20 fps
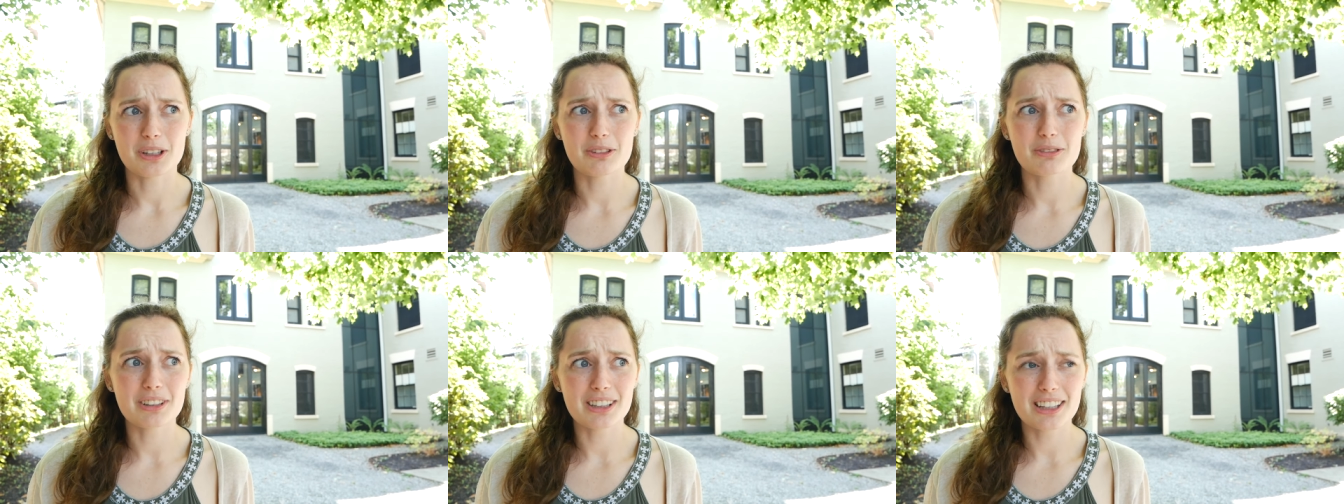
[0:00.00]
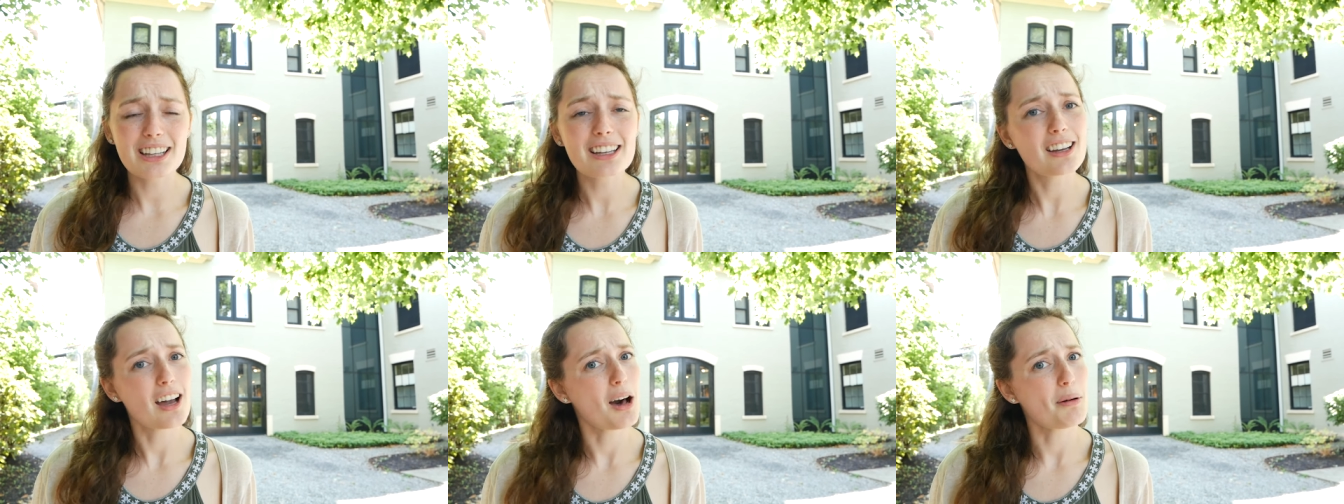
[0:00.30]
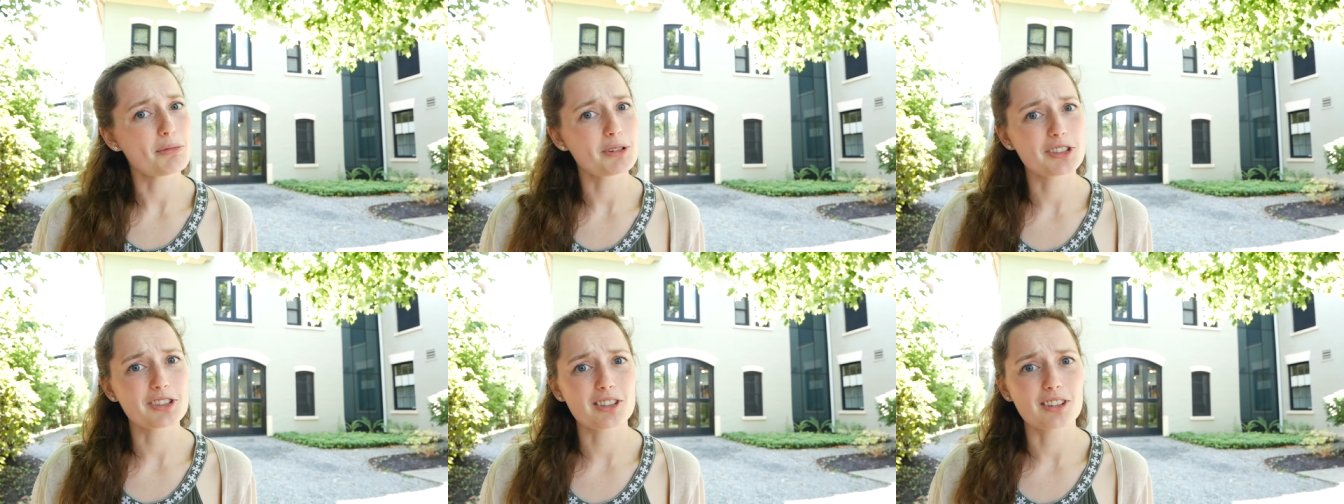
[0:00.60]
he really
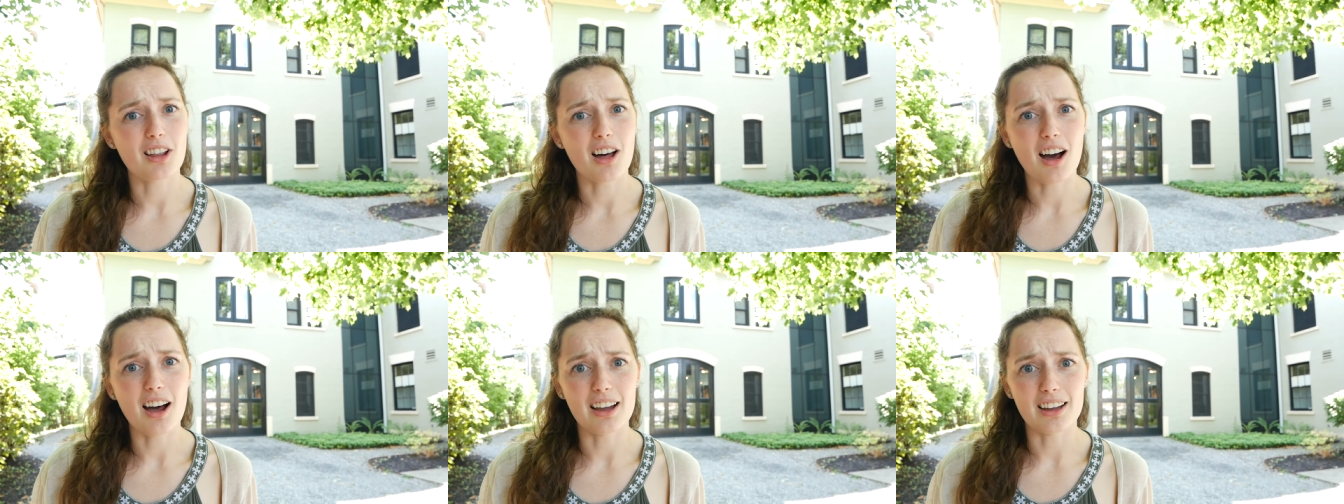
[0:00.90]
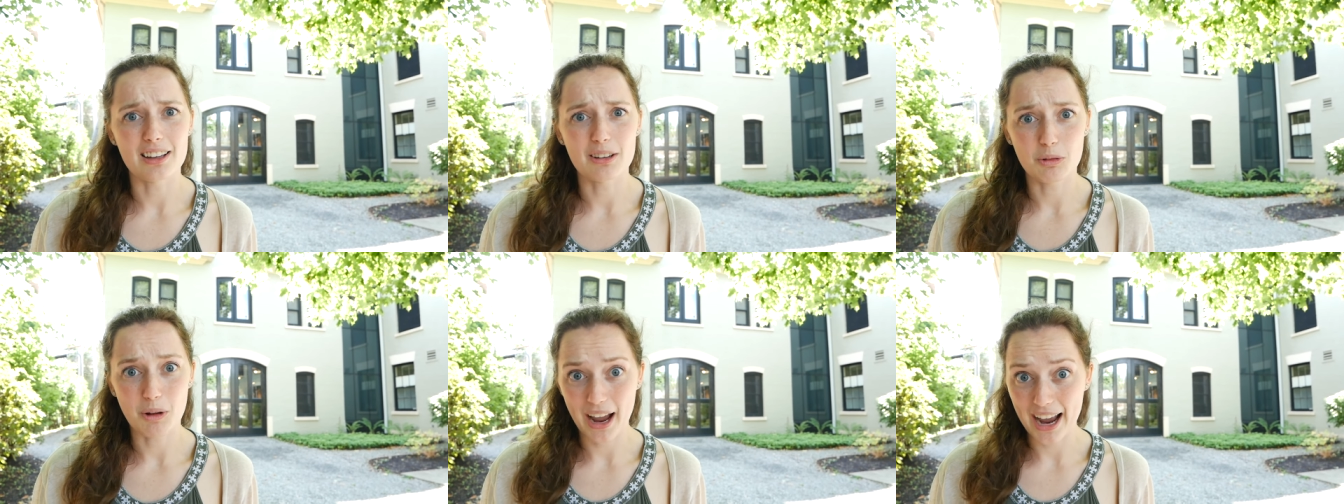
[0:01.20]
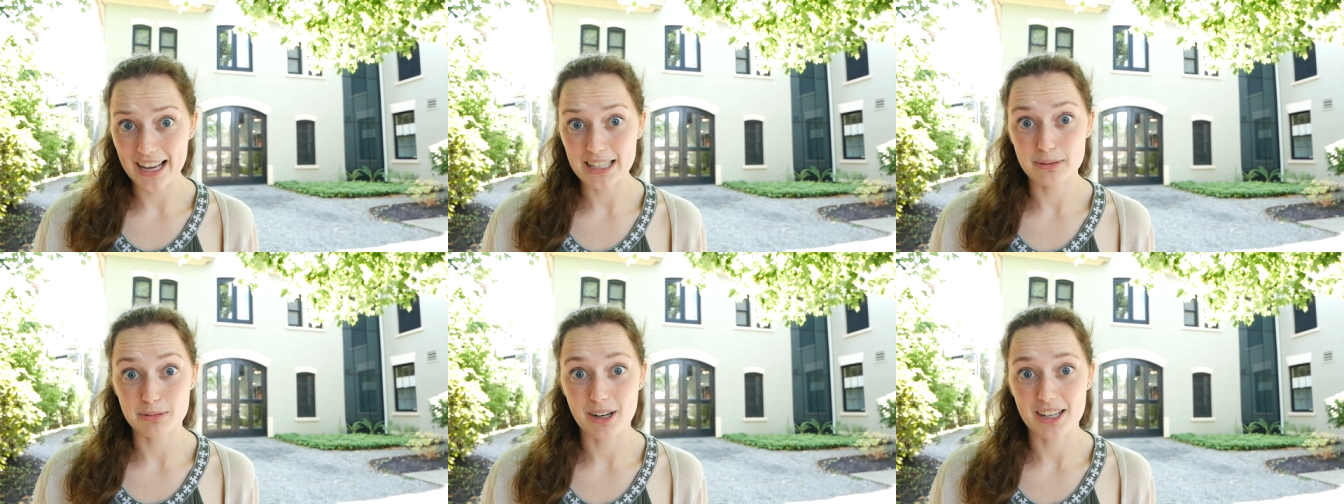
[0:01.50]
accomplished a lot
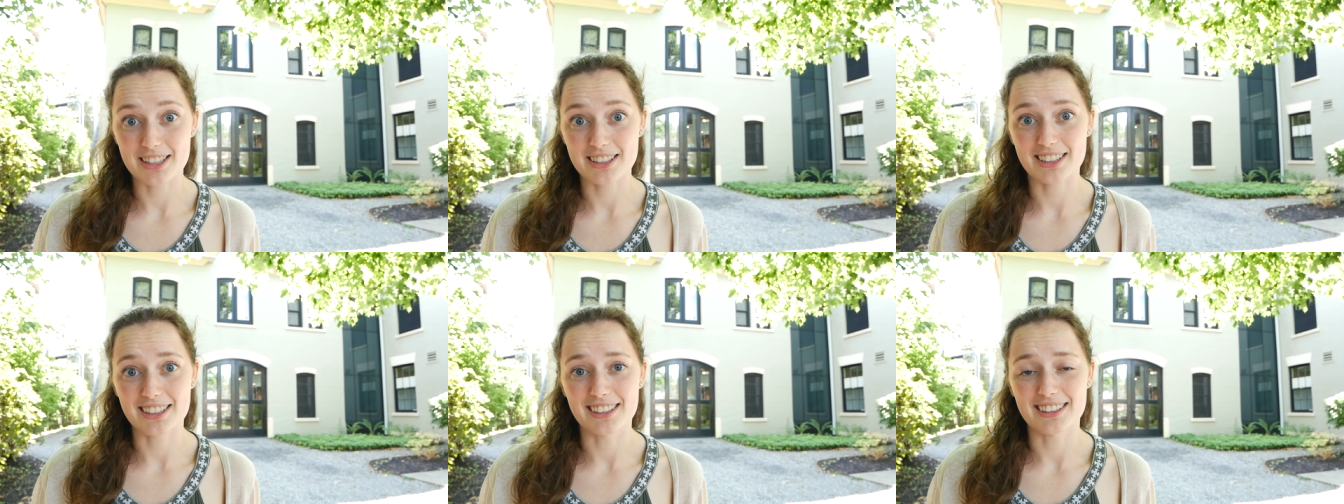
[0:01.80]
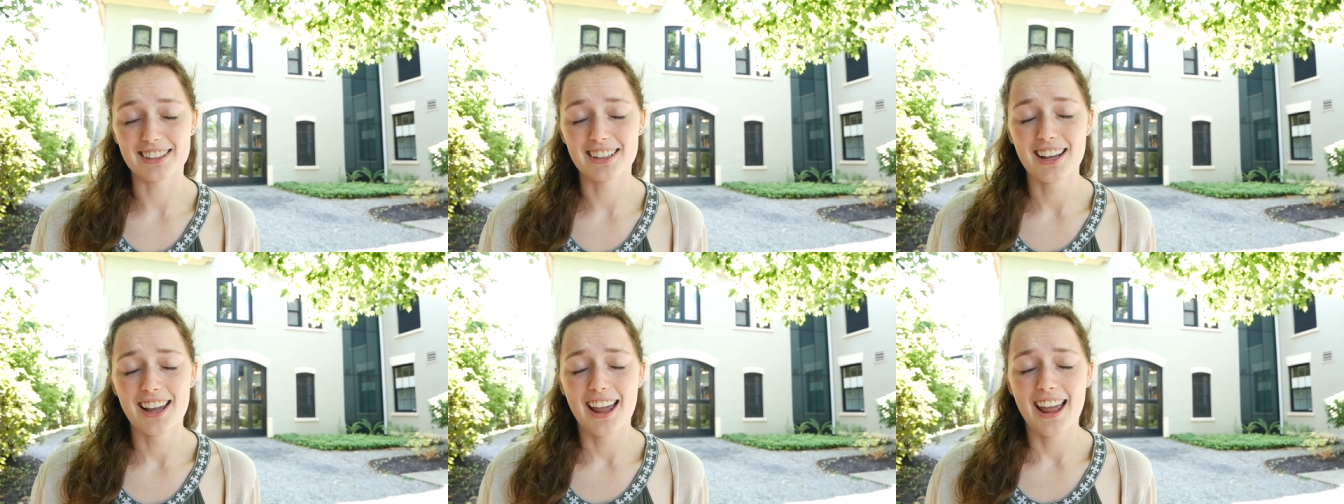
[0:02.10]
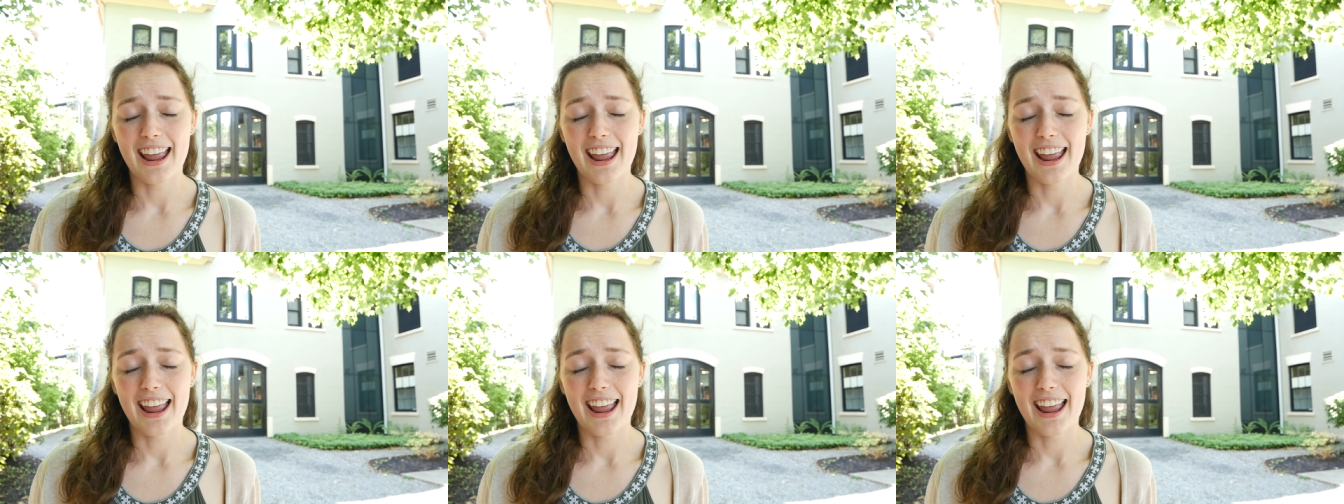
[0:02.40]
as president